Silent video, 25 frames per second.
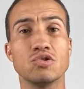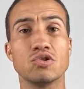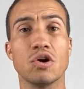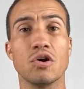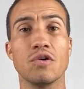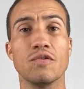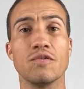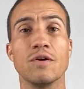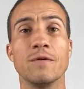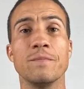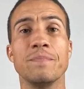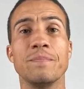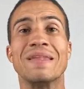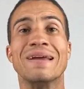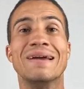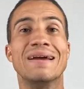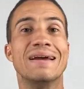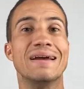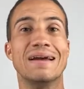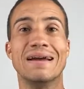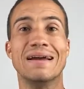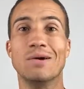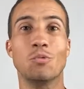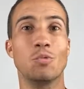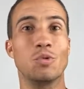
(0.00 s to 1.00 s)
over.
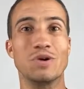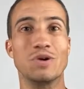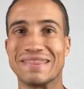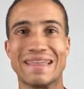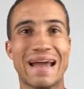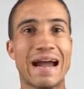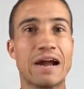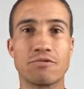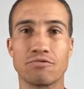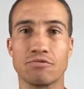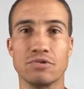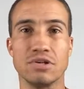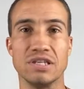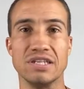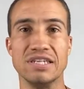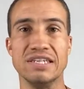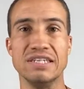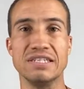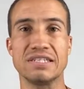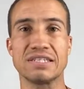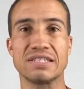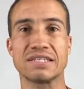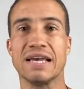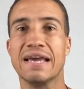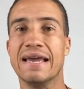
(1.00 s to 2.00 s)
With that
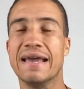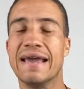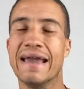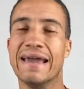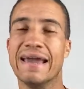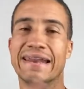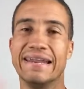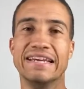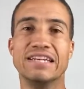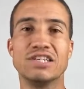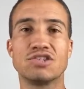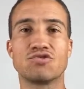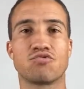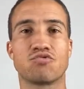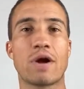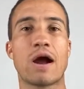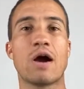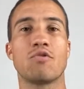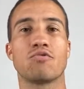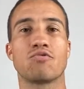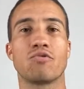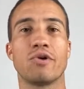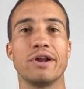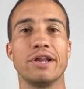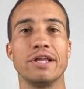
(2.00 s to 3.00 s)
release and his
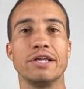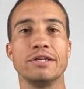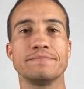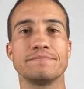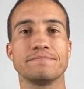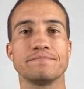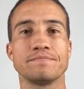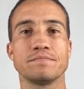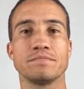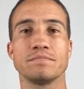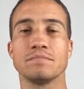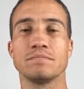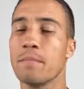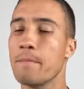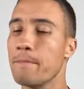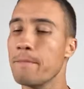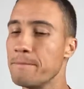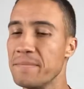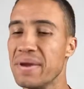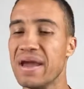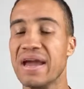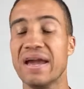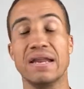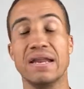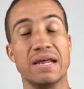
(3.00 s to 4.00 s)
route running,
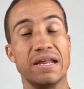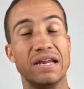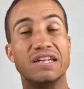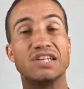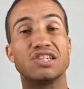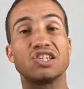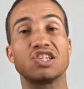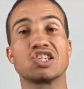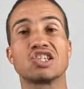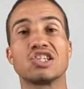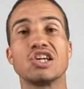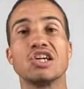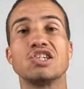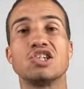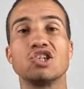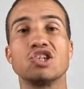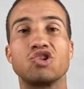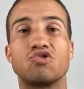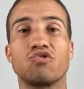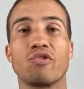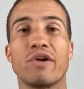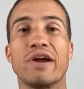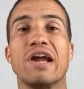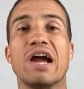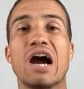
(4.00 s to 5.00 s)
man, and there's such a
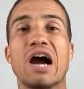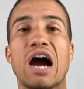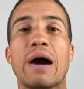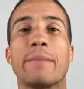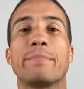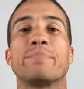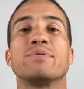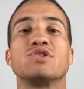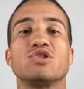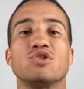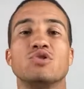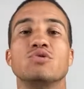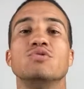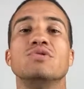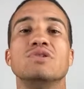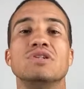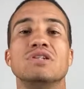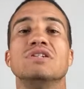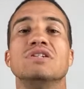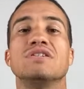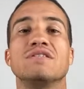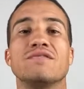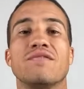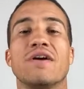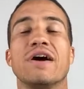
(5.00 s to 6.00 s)
great
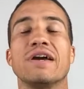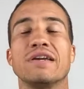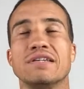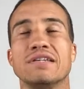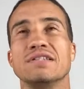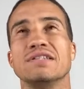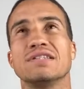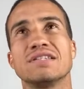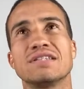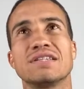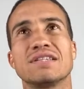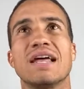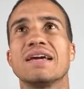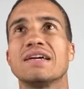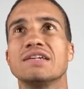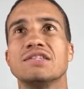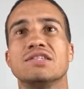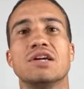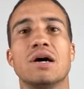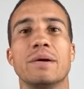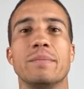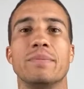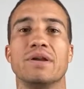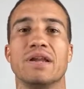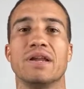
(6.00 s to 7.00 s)
opportunity in the Vikings. It's like a
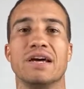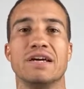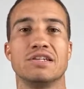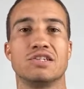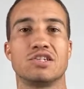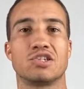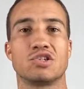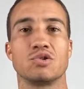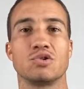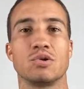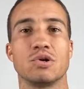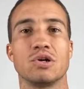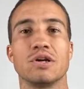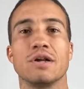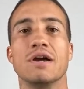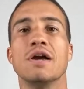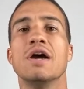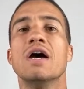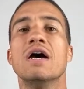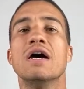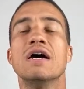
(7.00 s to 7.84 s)
double-edged sword.